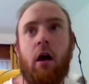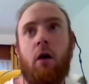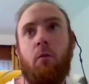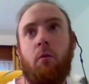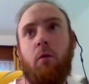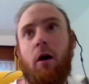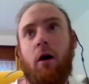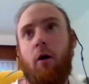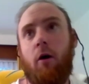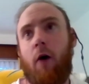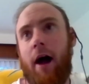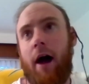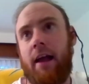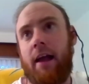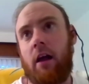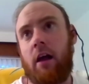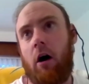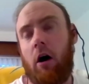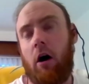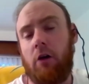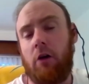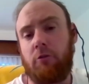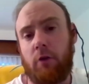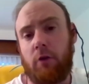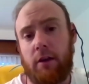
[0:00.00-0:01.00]
well, I
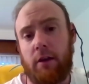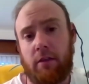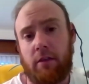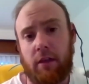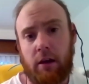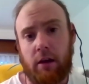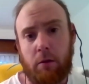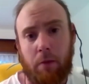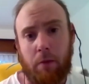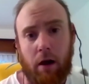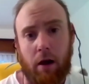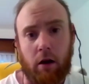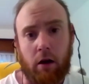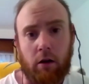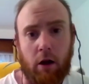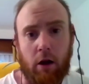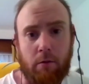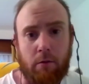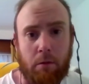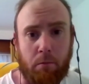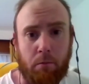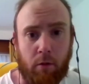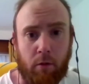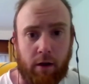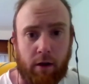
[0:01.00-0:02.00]
can't do anything about
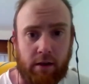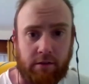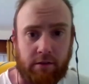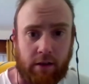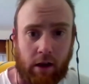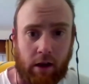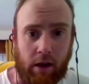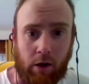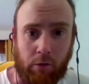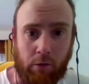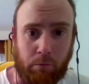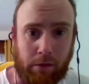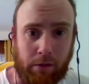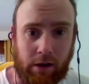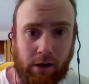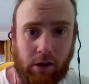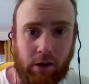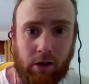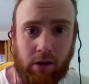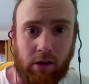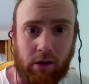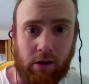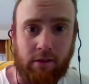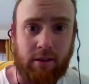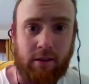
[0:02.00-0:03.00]
climate breakdown
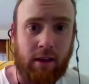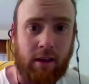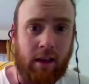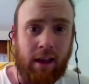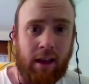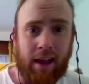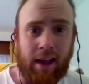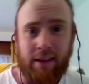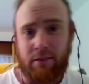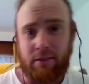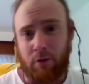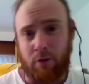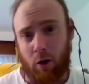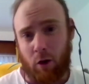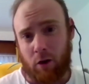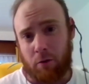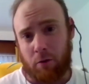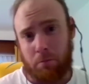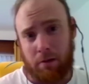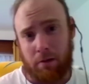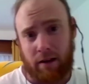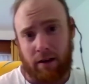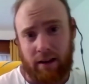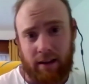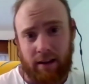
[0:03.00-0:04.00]
because it's not
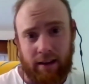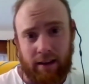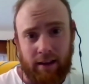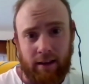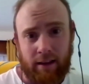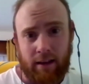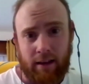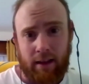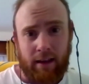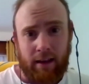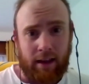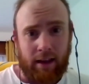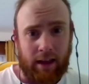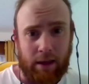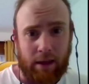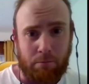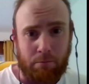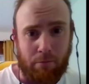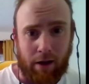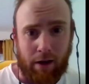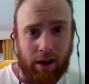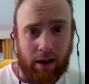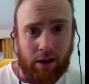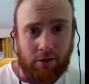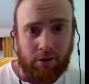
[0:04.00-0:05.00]
completely in
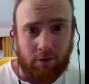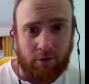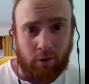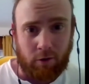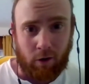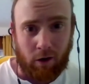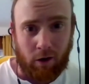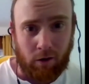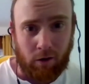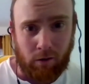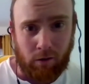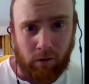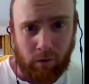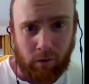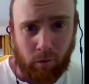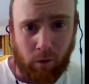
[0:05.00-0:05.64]
my control.